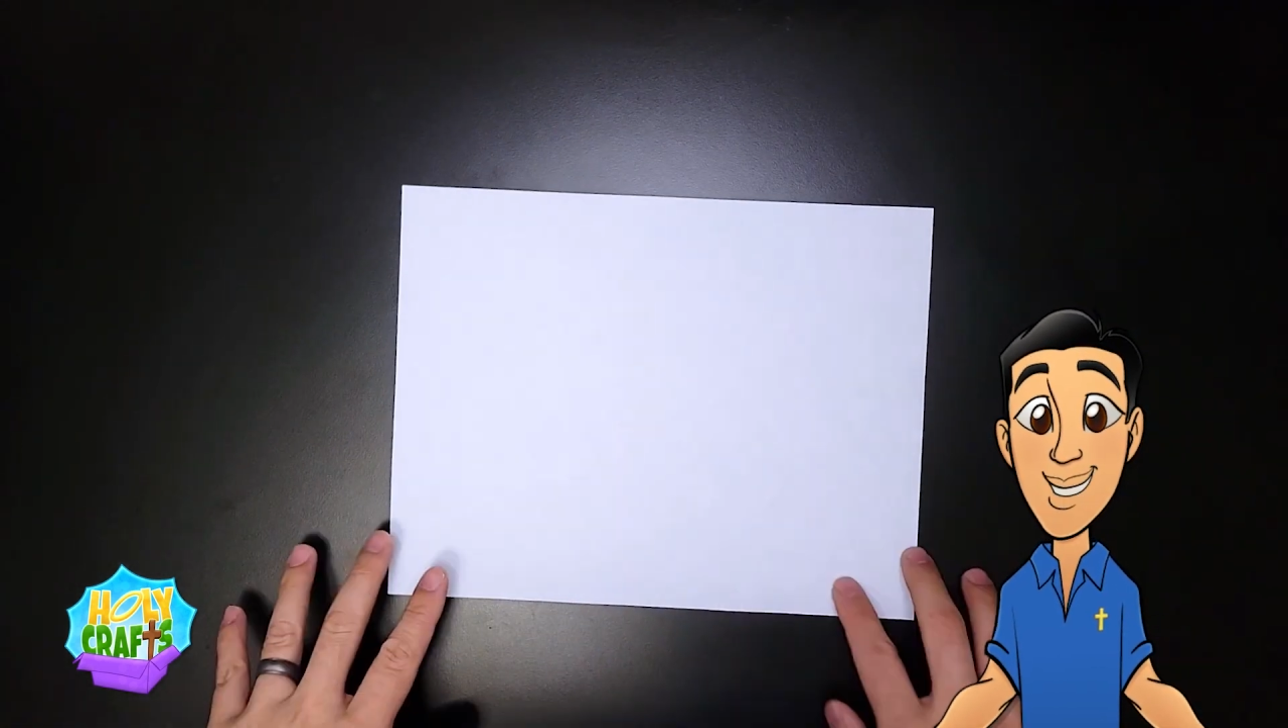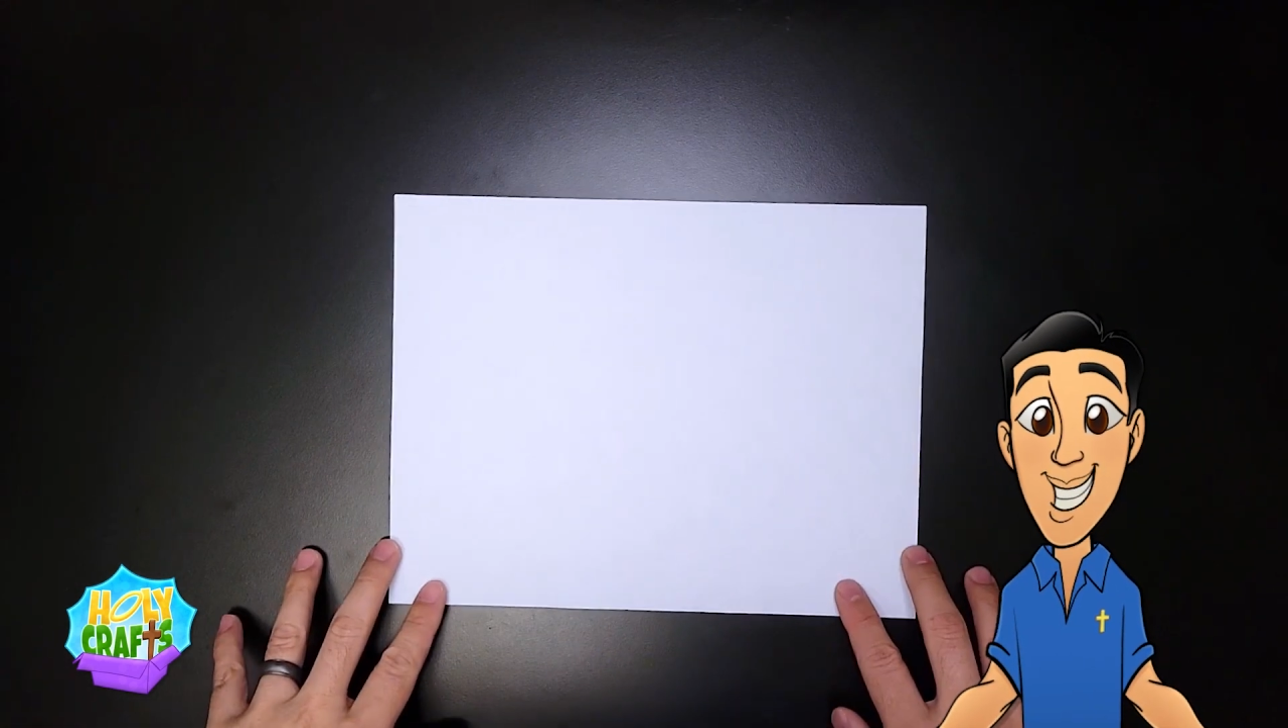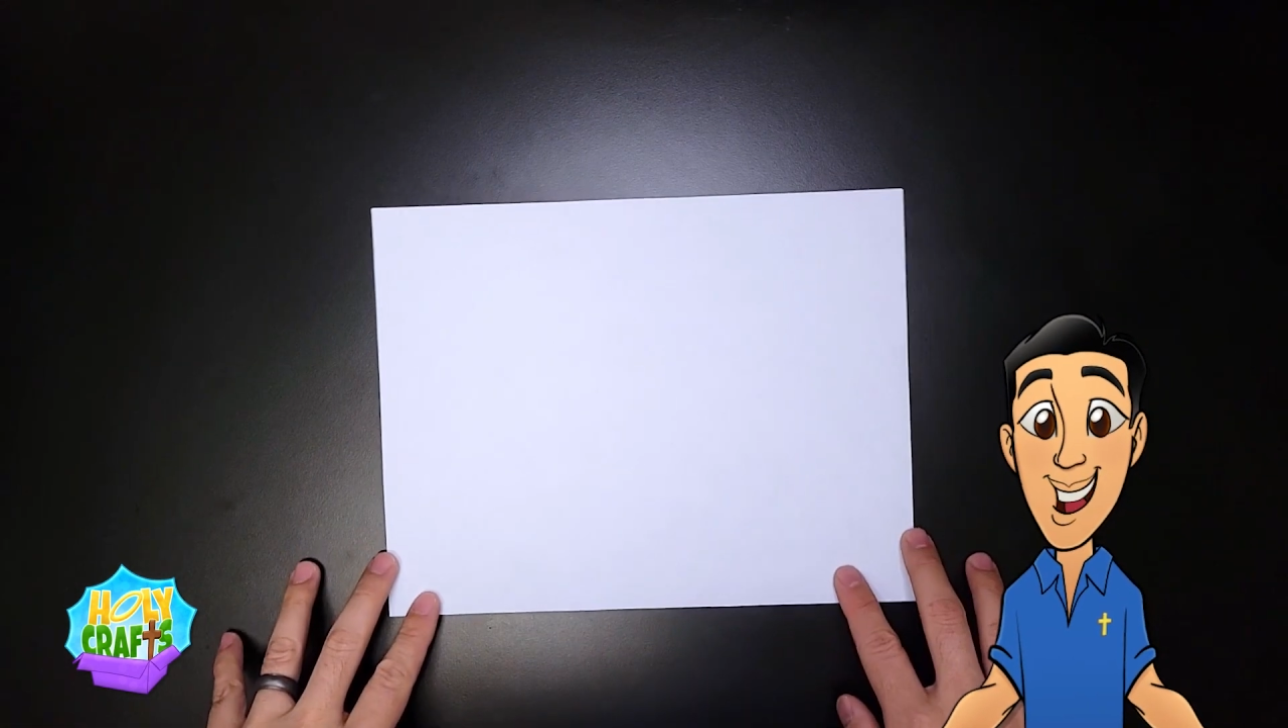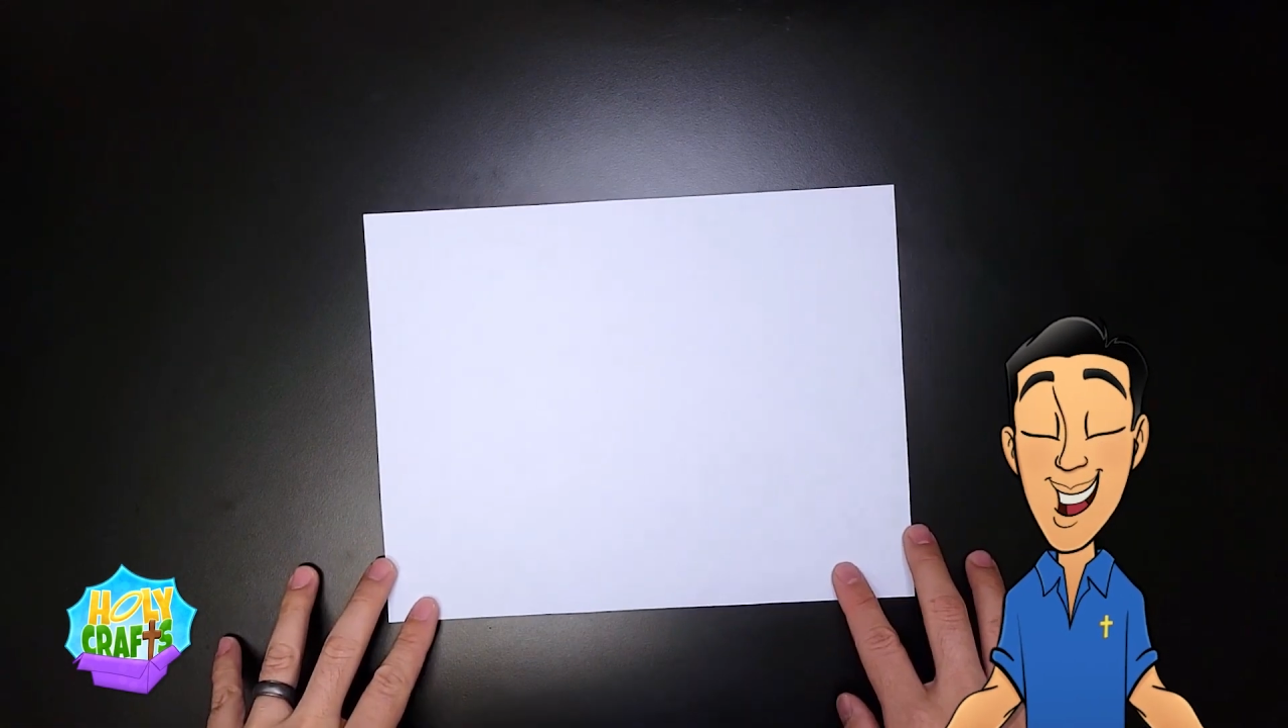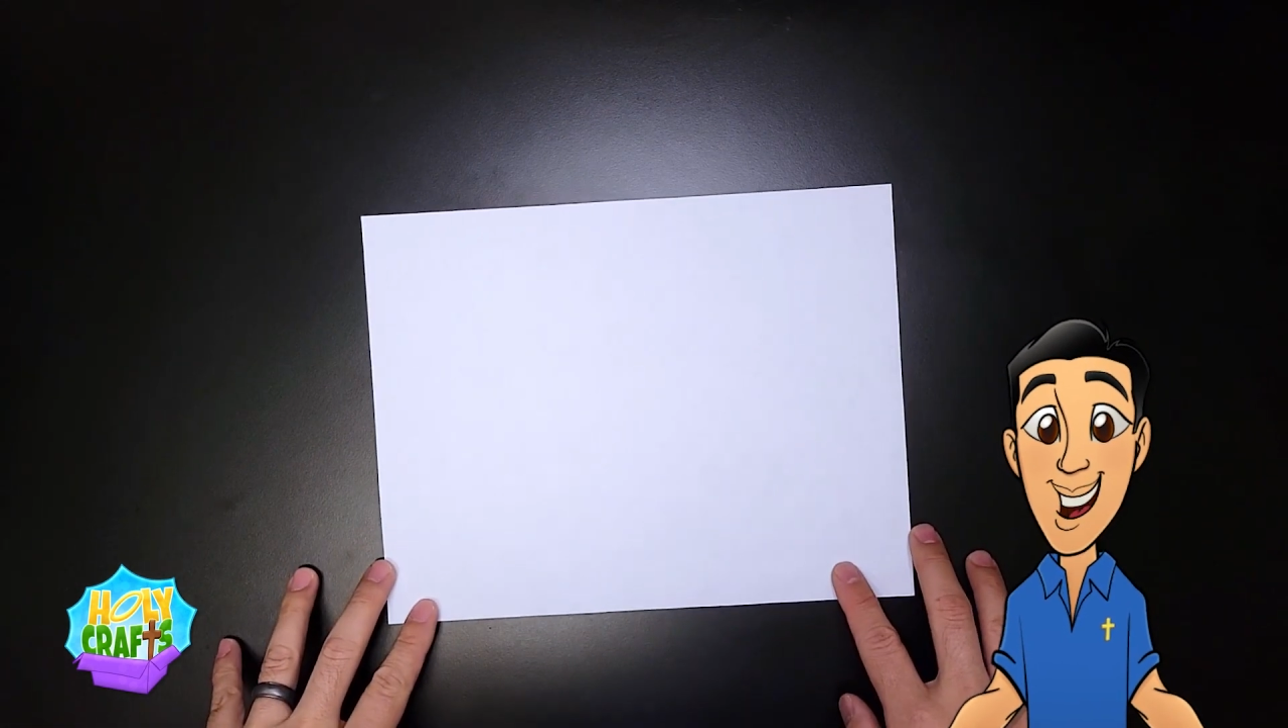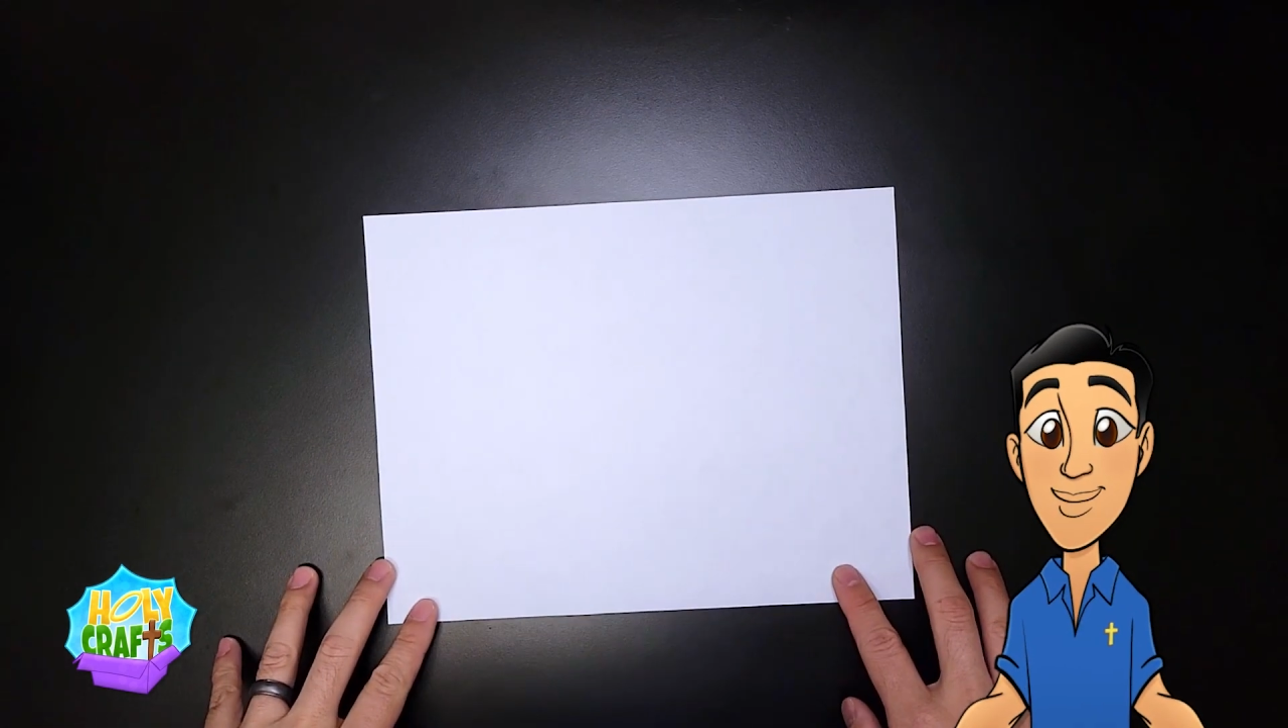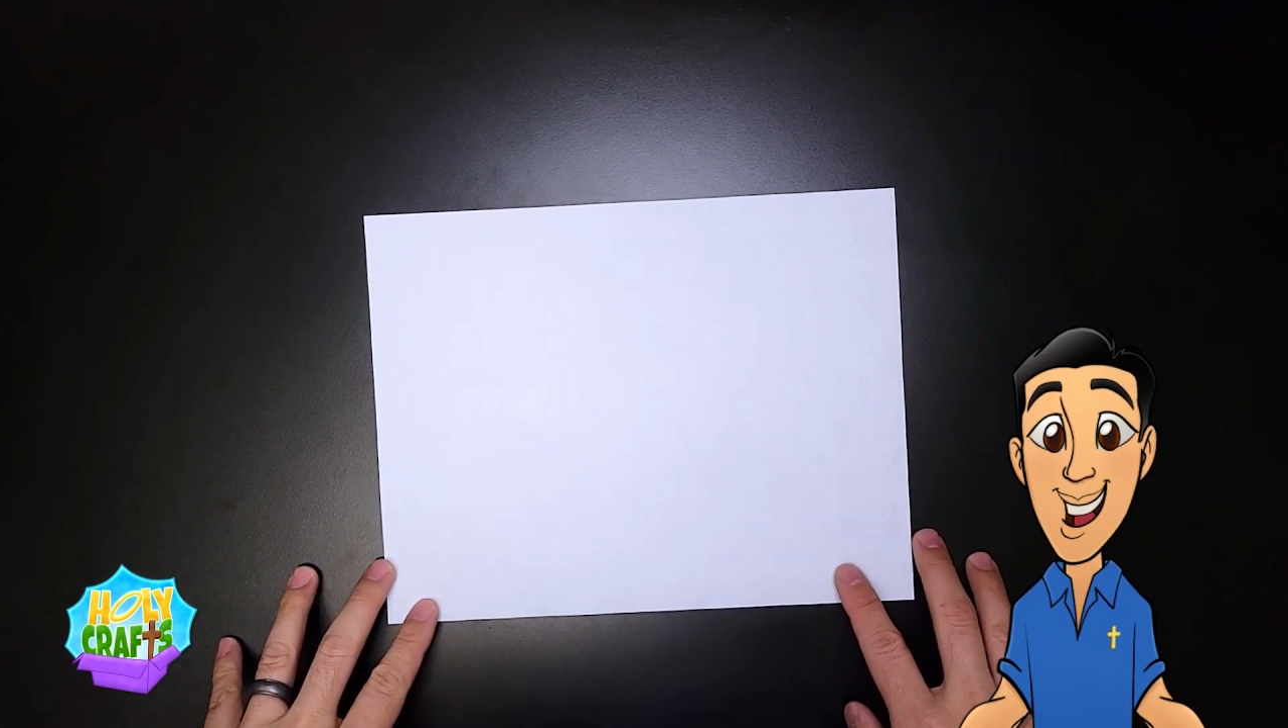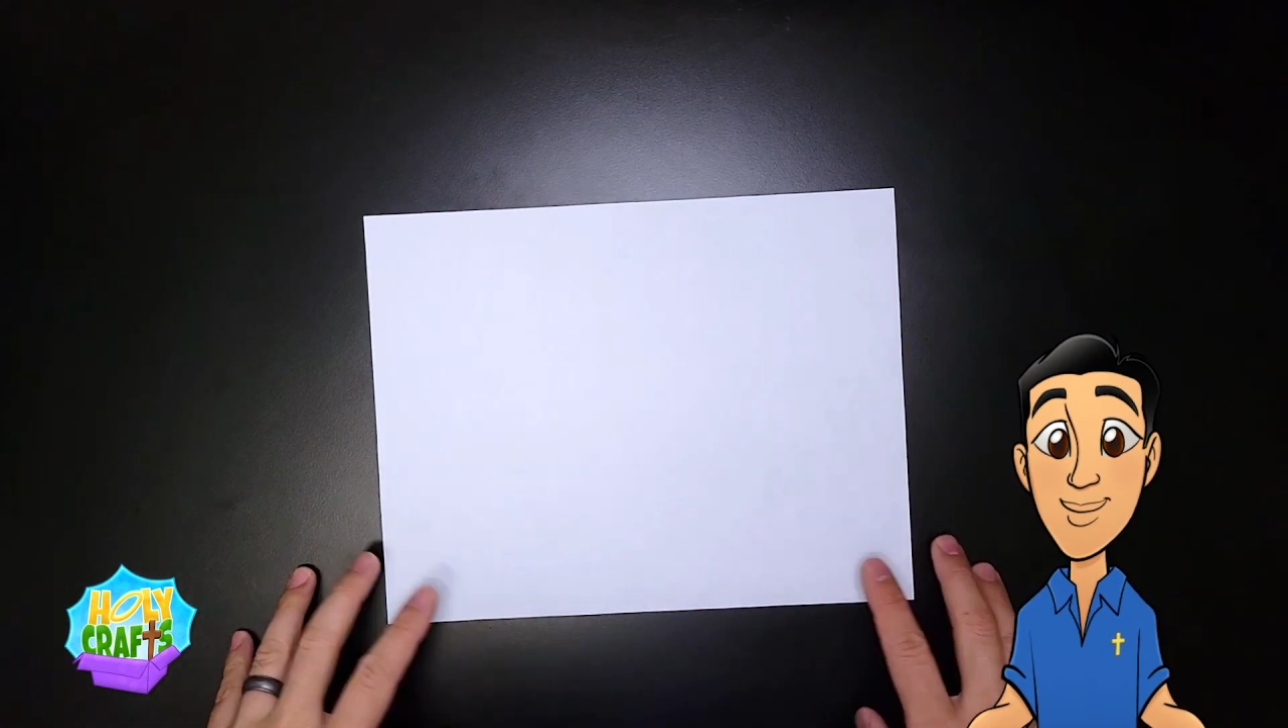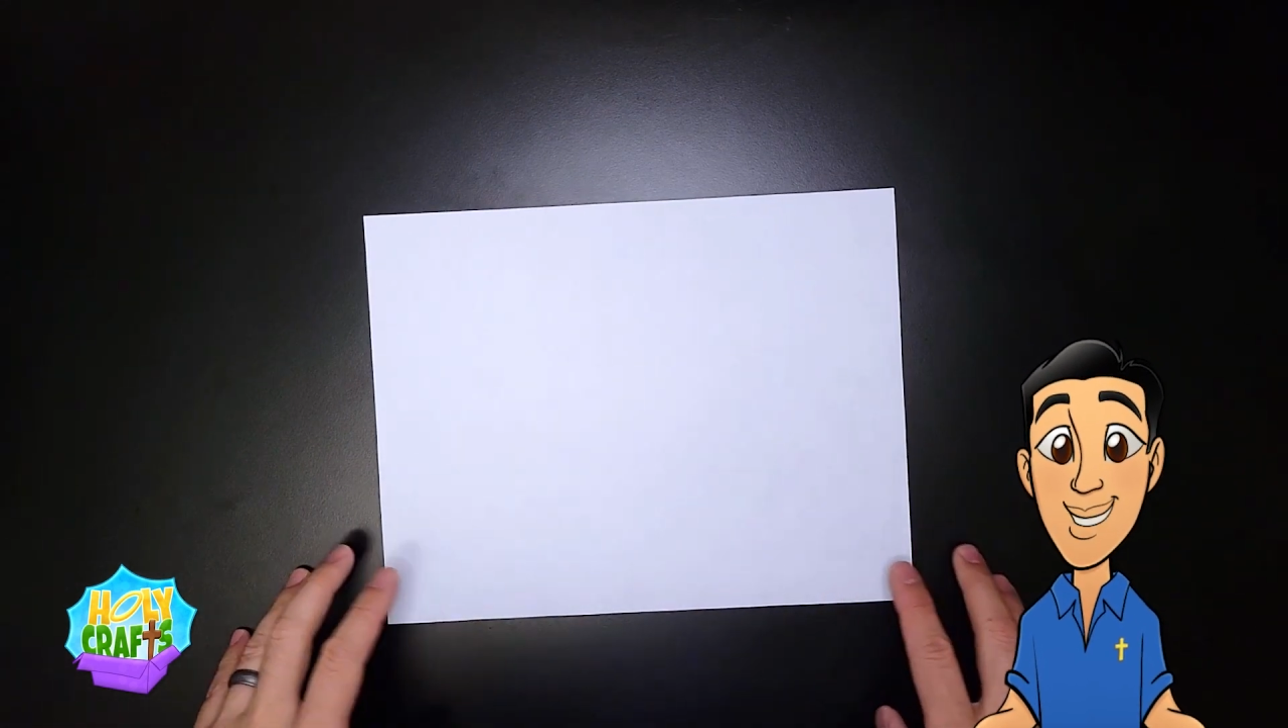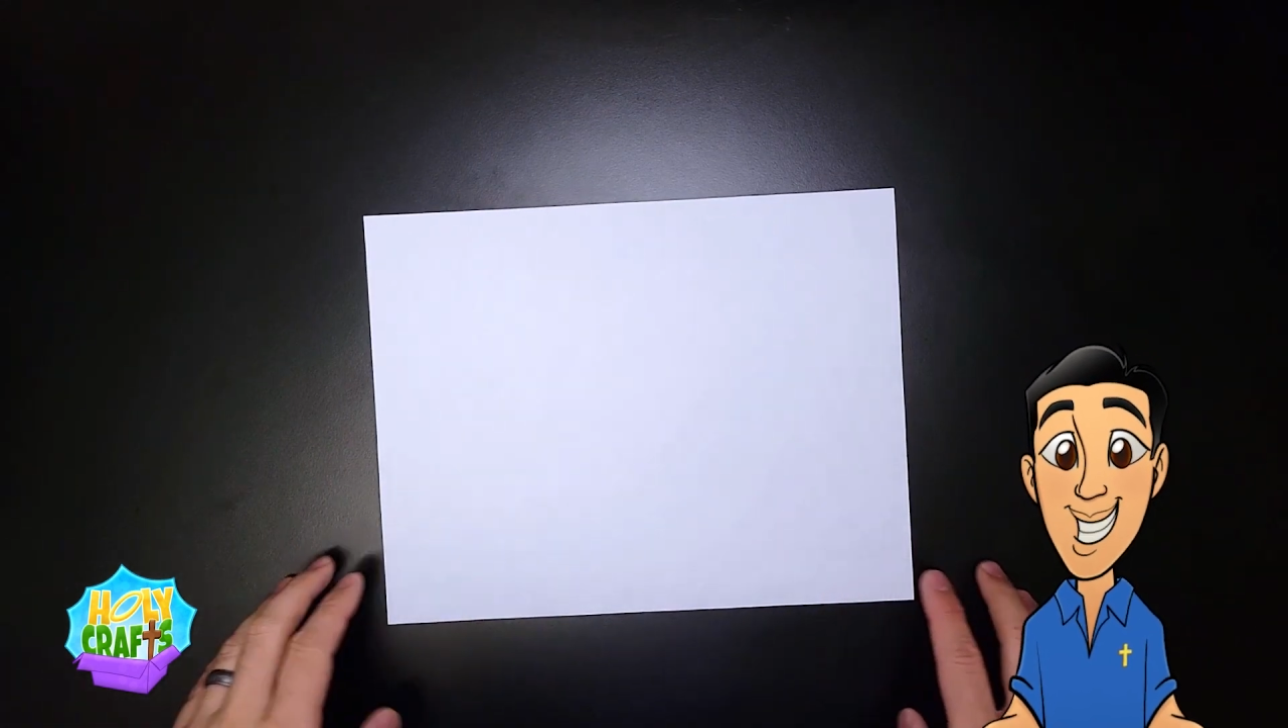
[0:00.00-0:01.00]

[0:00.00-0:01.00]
start with a white